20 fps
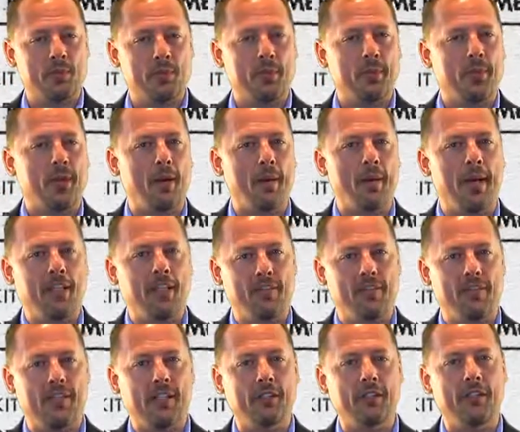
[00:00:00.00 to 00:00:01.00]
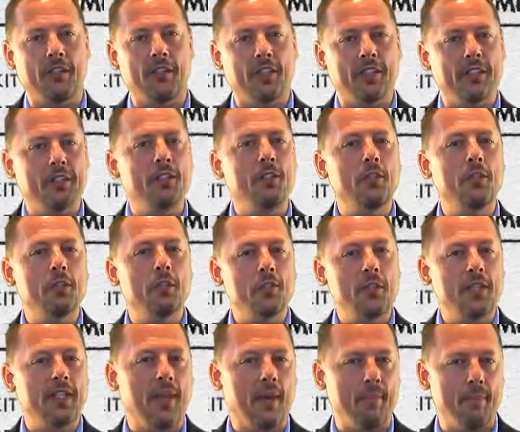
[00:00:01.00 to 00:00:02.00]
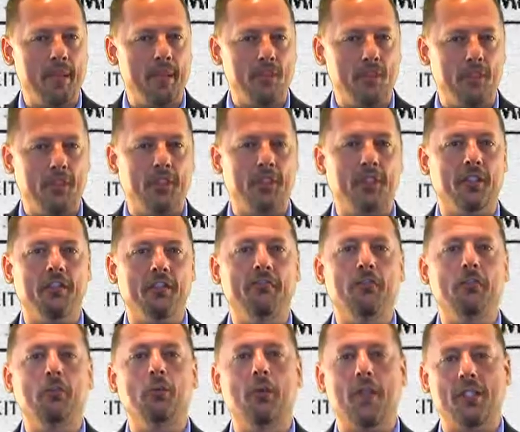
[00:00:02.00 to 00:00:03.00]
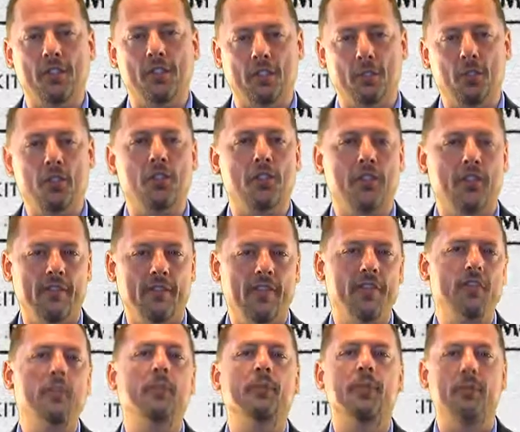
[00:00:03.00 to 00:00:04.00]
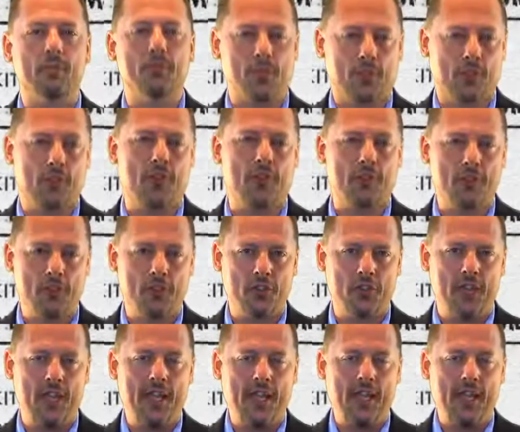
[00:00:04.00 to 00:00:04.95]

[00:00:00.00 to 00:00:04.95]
but the paramedics fail to continue to treat that patient until full resolution of their symptoms occurs.